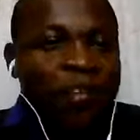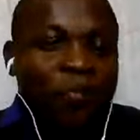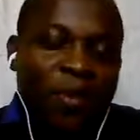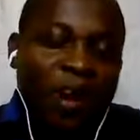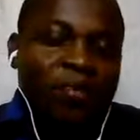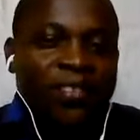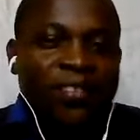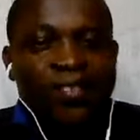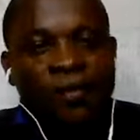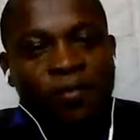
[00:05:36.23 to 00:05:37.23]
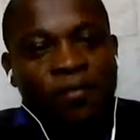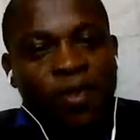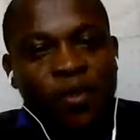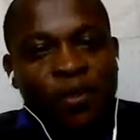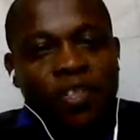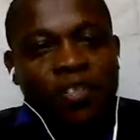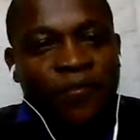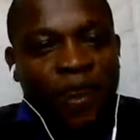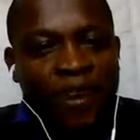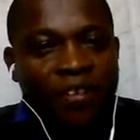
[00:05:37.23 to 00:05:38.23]
talk about
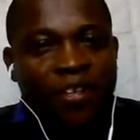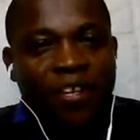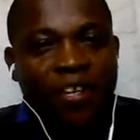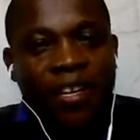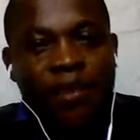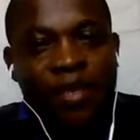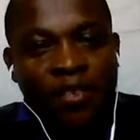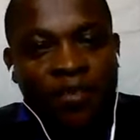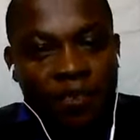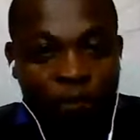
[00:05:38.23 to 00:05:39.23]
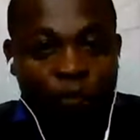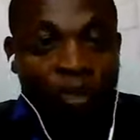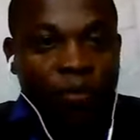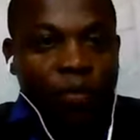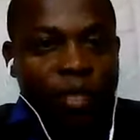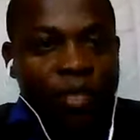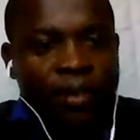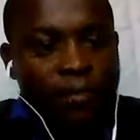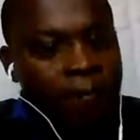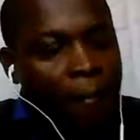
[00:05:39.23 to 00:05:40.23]
considering the five critical elements of
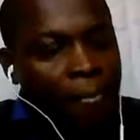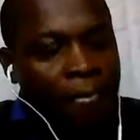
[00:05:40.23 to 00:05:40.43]
responsibility.